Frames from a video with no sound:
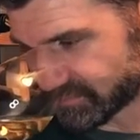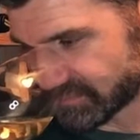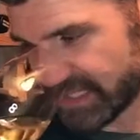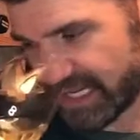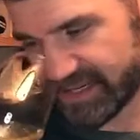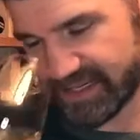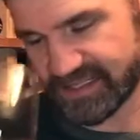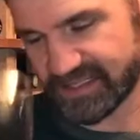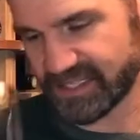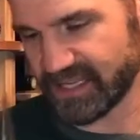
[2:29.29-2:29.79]

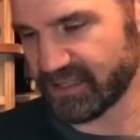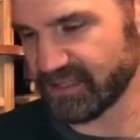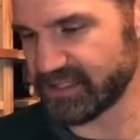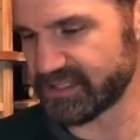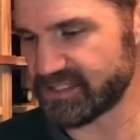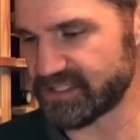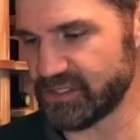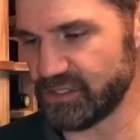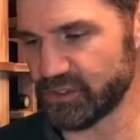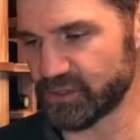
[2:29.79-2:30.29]
I can tell
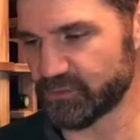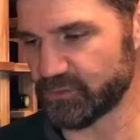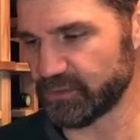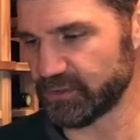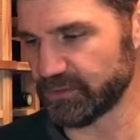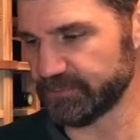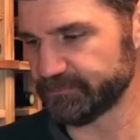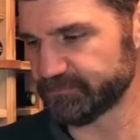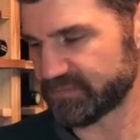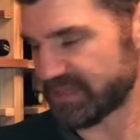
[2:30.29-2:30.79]
it's
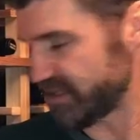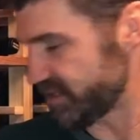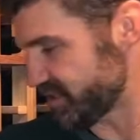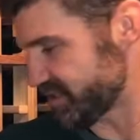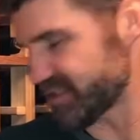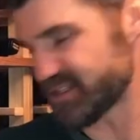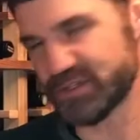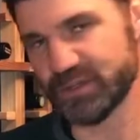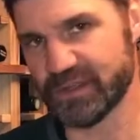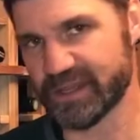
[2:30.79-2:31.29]
youthful. This is
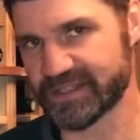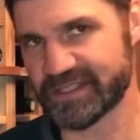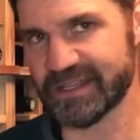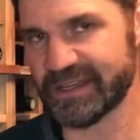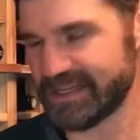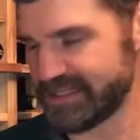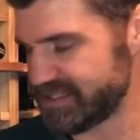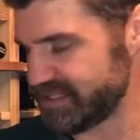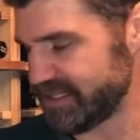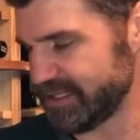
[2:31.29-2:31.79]
a
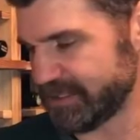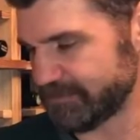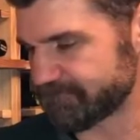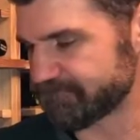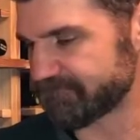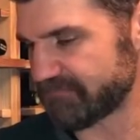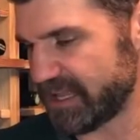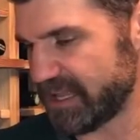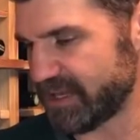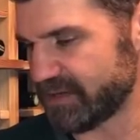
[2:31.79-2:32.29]

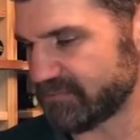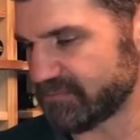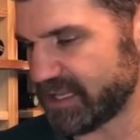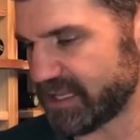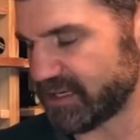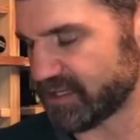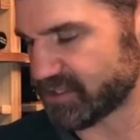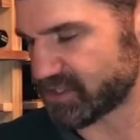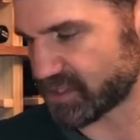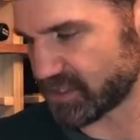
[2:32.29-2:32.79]
2018
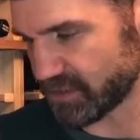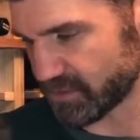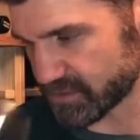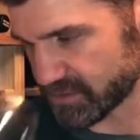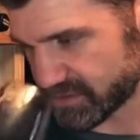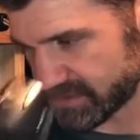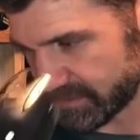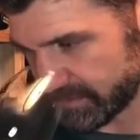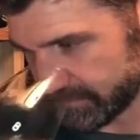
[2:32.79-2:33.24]
and it shows.